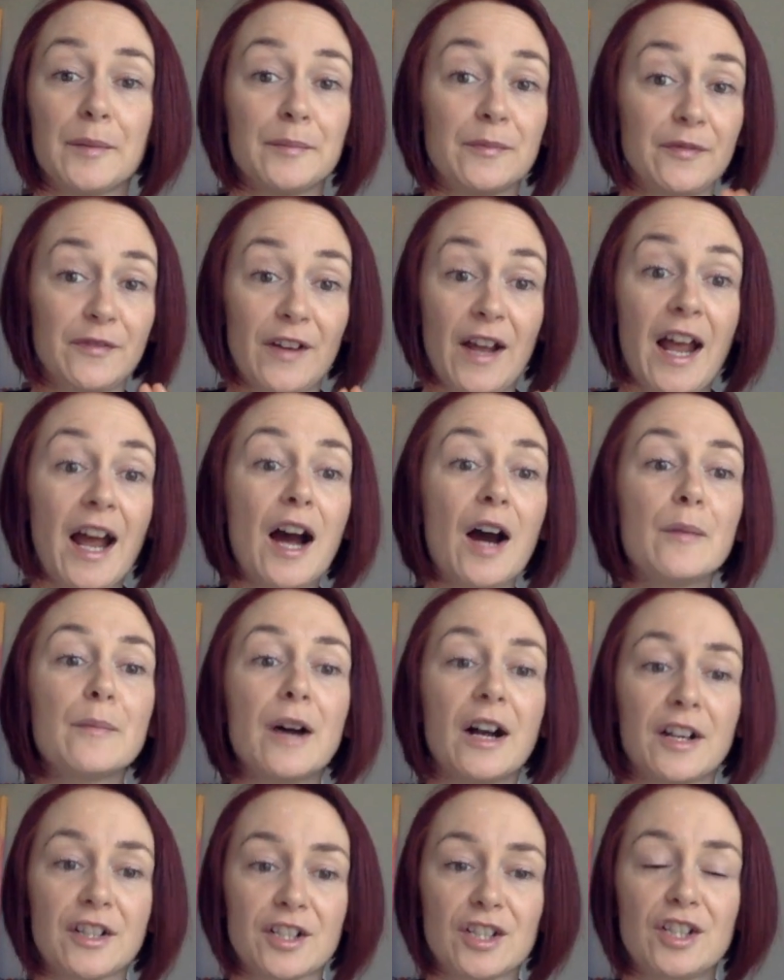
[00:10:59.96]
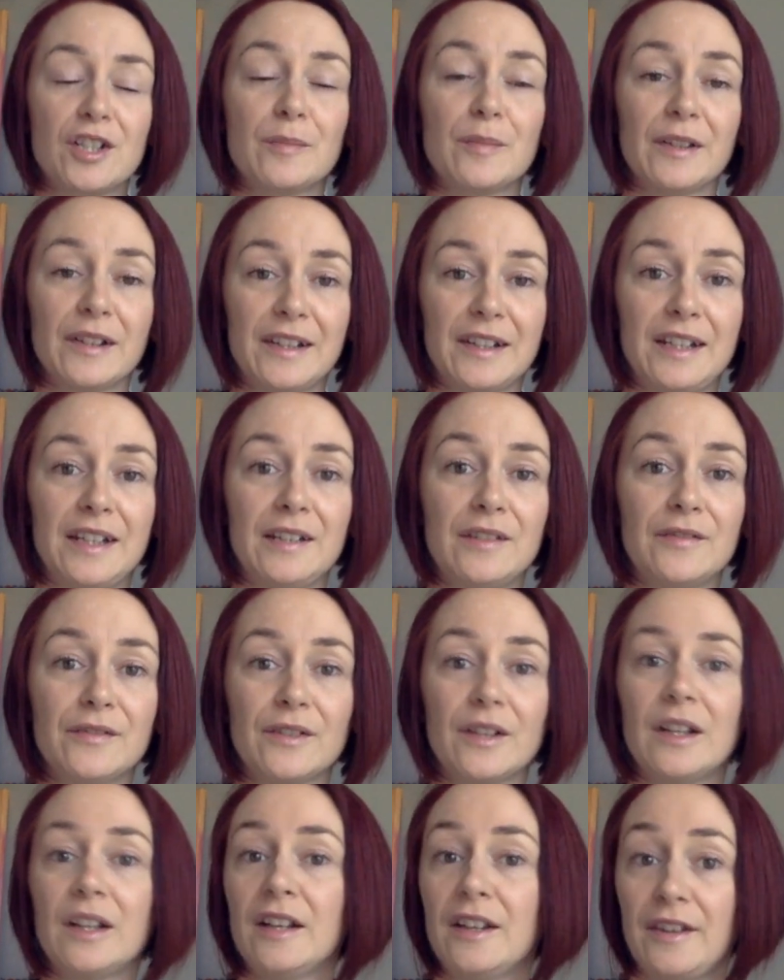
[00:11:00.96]
for how much you believe
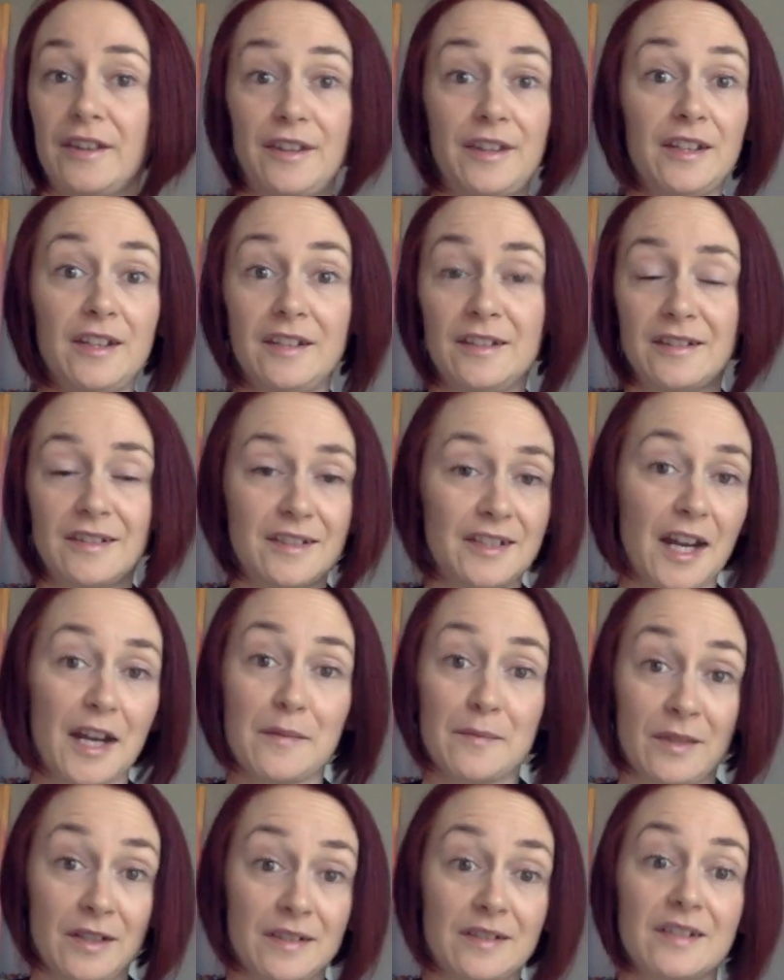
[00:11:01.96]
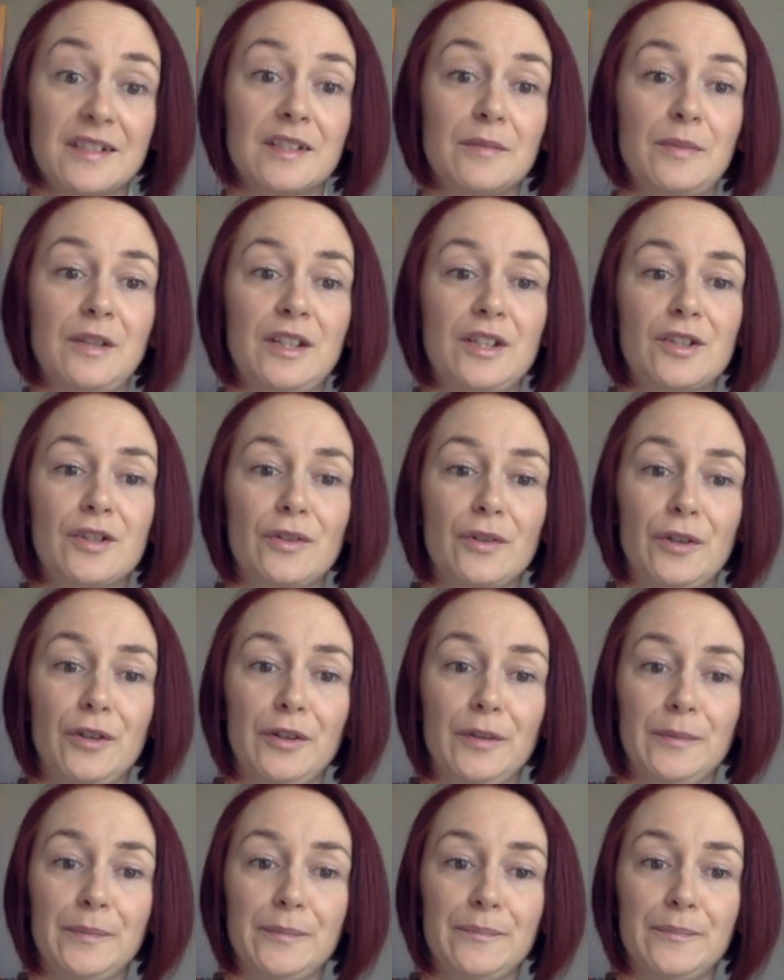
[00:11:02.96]
these statements to be true,